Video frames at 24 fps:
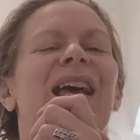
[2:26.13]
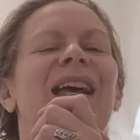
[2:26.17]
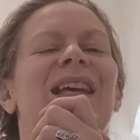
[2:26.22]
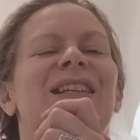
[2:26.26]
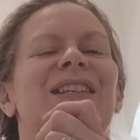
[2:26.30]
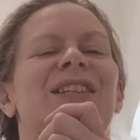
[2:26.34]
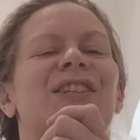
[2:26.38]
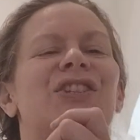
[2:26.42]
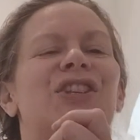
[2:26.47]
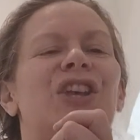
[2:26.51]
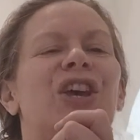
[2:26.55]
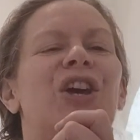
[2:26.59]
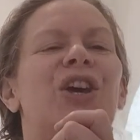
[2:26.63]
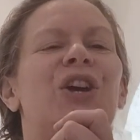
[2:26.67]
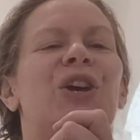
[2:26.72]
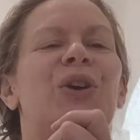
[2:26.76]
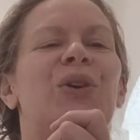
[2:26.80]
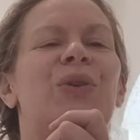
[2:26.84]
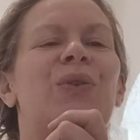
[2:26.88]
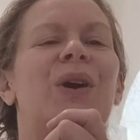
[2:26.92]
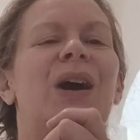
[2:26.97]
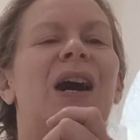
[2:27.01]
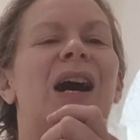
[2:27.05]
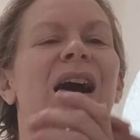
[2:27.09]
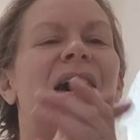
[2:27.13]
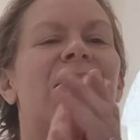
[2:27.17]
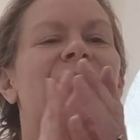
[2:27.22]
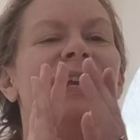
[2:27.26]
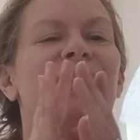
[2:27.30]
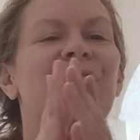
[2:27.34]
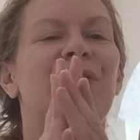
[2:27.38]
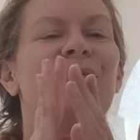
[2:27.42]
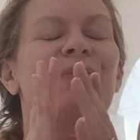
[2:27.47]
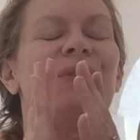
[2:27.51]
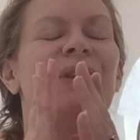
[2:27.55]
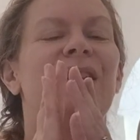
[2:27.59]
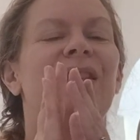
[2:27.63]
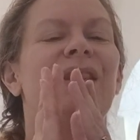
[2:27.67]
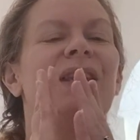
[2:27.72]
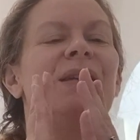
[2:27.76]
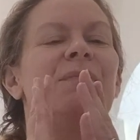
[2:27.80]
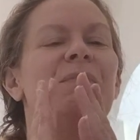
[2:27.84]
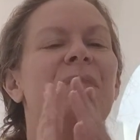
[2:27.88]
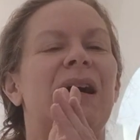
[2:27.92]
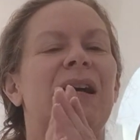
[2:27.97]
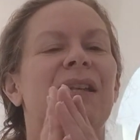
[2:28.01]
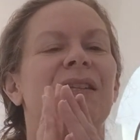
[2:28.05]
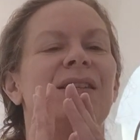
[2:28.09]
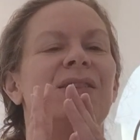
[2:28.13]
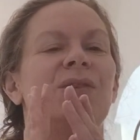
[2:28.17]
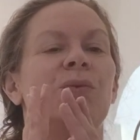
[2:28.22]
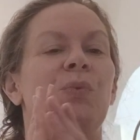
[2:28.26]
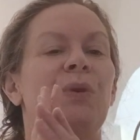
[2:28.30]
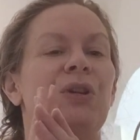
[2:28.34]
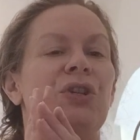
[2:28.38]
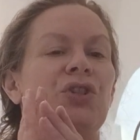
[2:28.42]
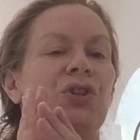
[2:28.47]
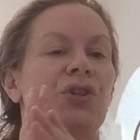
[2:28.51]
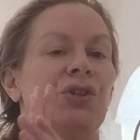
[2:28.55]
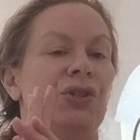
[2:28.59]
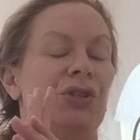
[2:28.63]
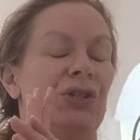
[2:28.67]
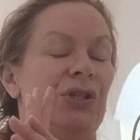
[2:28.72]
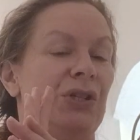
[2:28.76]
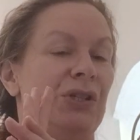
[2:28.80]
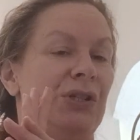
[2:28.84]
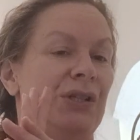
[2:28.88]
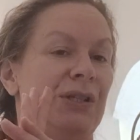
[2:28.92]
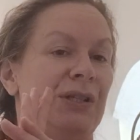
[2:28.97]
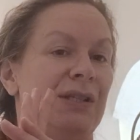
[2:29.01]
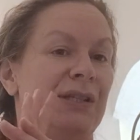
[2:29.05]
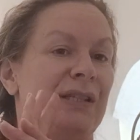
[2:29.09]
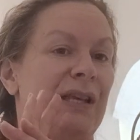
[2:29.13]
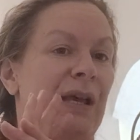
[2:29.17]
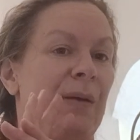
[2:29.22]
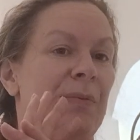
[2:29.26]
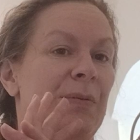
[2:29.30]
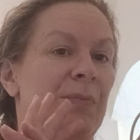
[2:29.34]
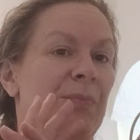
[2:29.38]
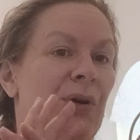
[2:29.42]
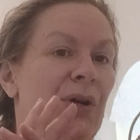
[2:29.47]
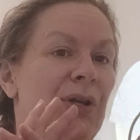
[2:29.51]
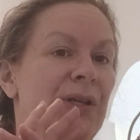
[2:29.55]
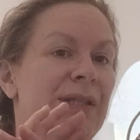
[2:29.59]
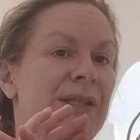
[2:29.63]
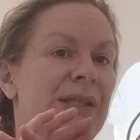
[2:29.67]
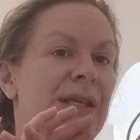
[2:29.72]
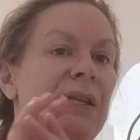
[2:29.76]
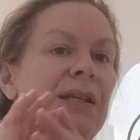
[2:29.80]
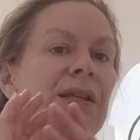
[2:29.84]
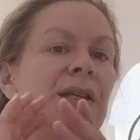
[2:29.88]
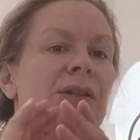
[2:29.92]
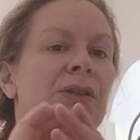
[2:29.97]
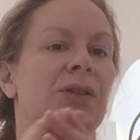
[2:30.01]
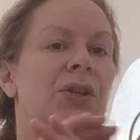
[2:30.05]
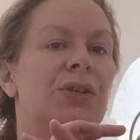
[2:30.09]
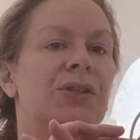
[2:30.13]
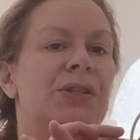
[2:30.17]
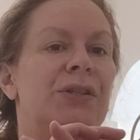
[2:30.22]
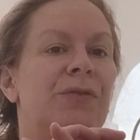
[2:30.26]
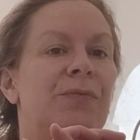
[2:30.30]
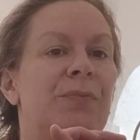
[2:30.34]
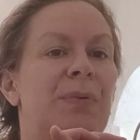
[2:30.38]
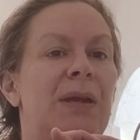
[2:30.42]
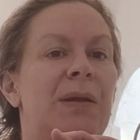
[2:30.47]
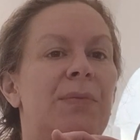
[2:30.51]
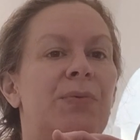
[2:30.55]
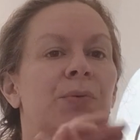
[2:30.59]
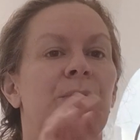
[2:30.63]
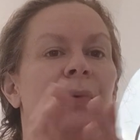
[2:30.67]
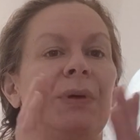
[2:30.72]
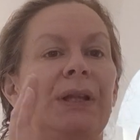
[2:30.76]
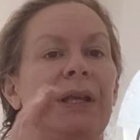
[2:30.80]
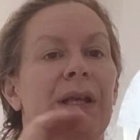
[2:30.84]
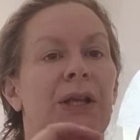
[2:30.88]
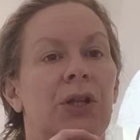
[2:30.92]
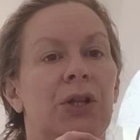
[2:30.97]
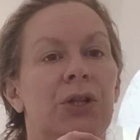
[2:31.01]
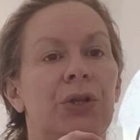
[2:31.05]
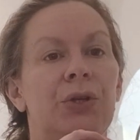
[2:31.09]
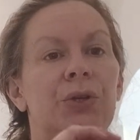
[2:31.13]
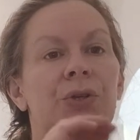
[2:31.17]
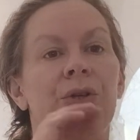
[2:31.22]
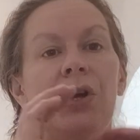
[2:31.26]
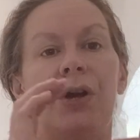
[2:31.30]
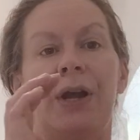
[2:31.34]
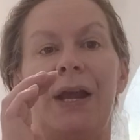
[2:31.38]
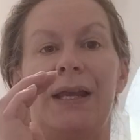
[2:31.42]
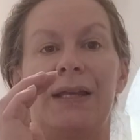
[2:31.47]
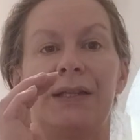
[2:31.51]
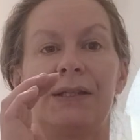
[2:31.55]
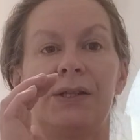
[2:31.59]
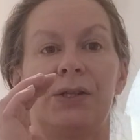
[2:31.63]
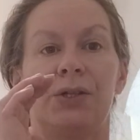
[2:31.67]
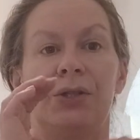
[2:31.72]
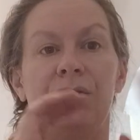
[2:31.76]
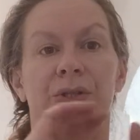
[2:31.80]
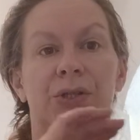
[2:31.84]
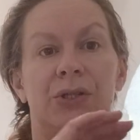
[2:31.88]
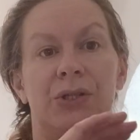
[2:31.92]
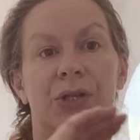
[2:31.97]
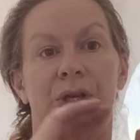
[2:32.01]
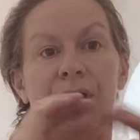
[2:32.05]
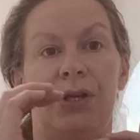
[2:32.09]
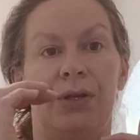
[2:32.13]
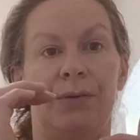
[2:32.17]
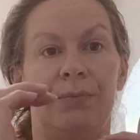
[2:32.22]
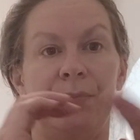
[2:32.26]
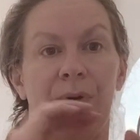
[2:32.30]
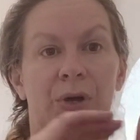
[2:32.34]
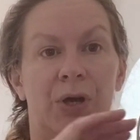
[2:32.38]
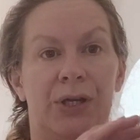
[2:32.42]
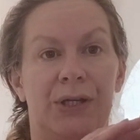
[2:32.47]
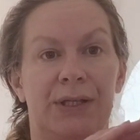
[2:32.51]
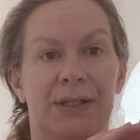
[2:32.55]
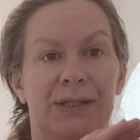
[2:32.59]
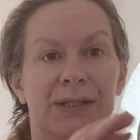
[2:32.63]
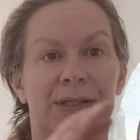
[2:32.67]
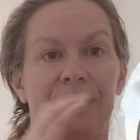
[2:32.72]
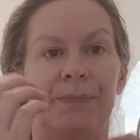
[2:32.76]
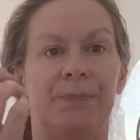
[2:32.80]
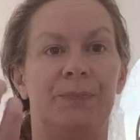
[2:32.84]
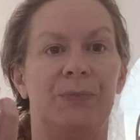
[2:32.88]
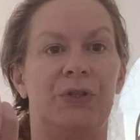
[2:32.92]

So I don't think it matters which order you do the tapping points in, and lots of people will include or exclude certain points.